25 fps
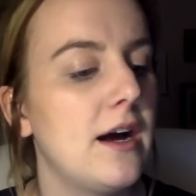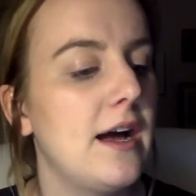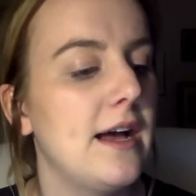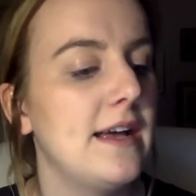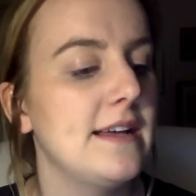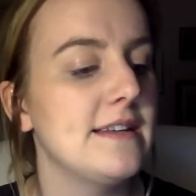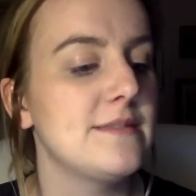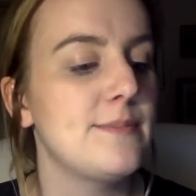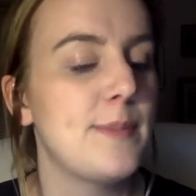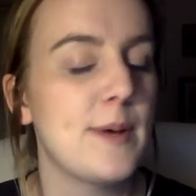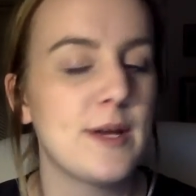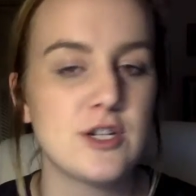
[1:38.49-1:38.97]

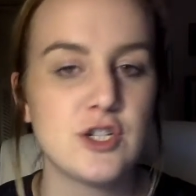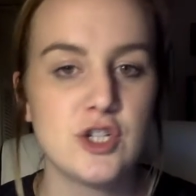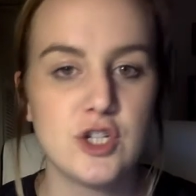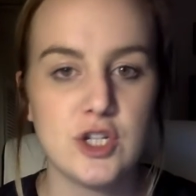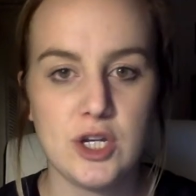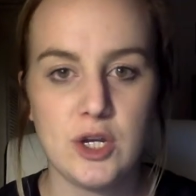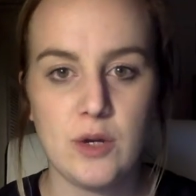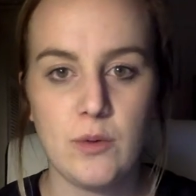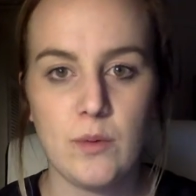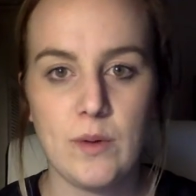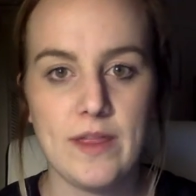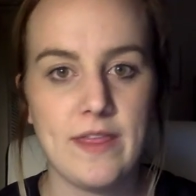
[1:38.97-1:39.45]

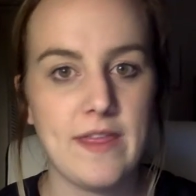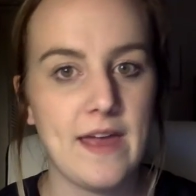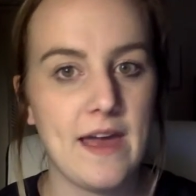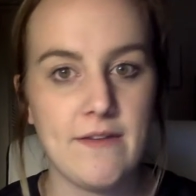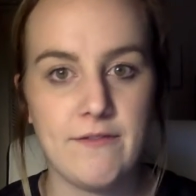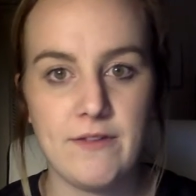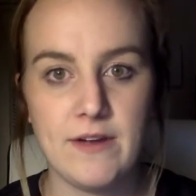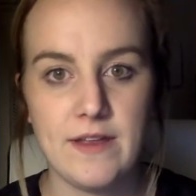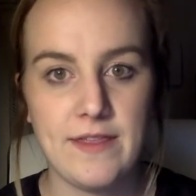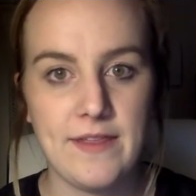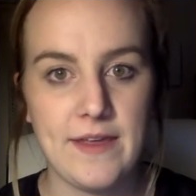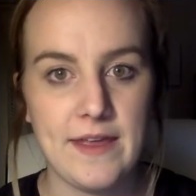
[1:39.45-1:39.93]
especially with
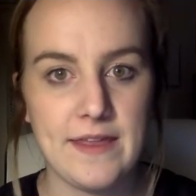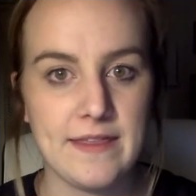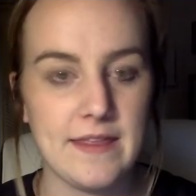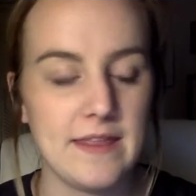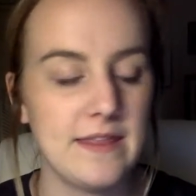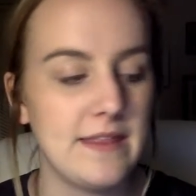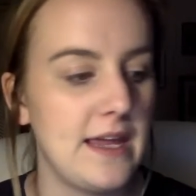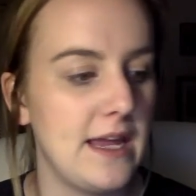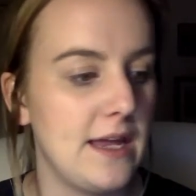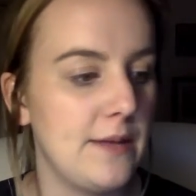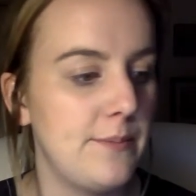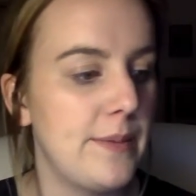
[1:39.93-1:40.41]
everything
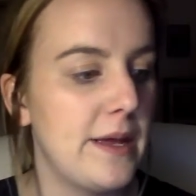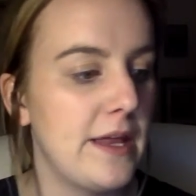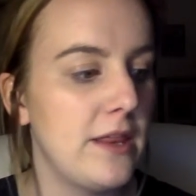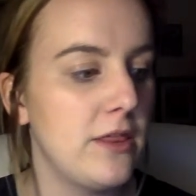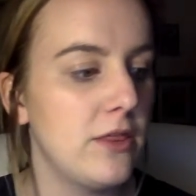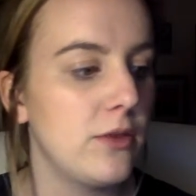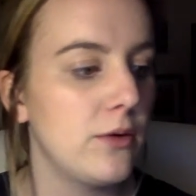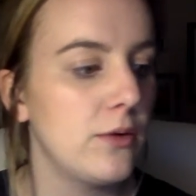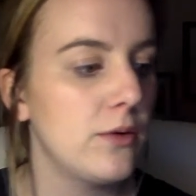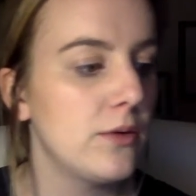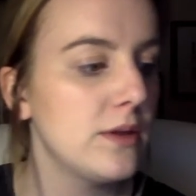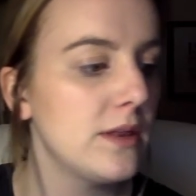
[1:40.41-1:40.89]
that they had been
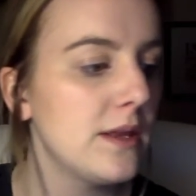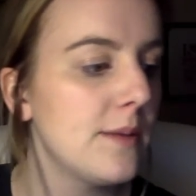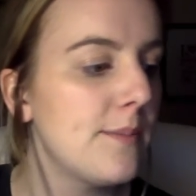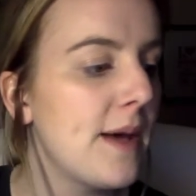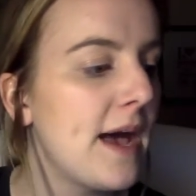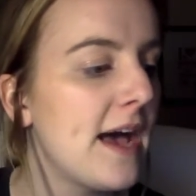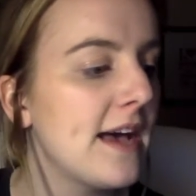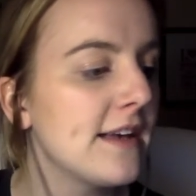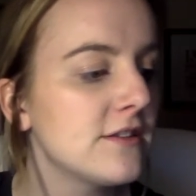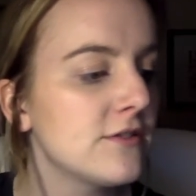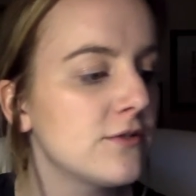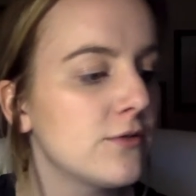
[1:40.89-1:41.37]
through in the
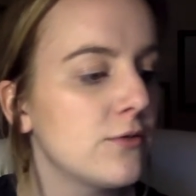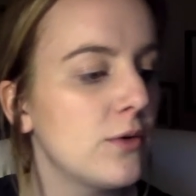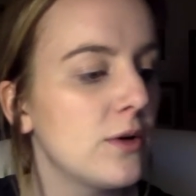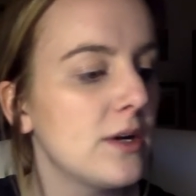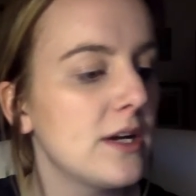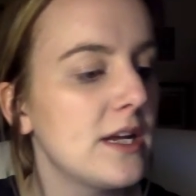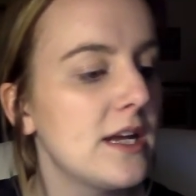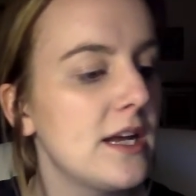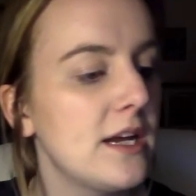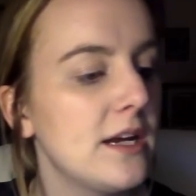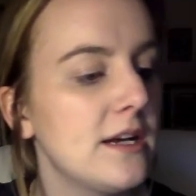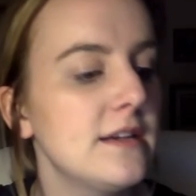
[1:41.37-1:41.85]
past 4
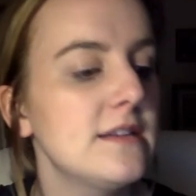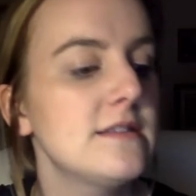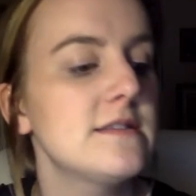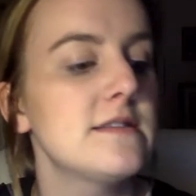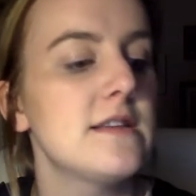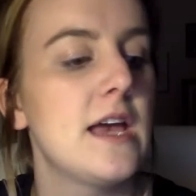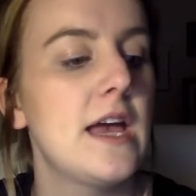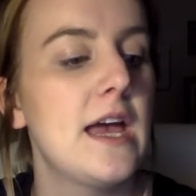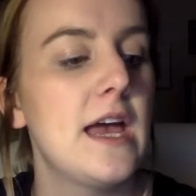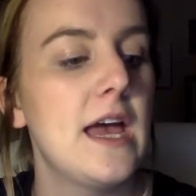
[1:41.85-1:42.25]
years.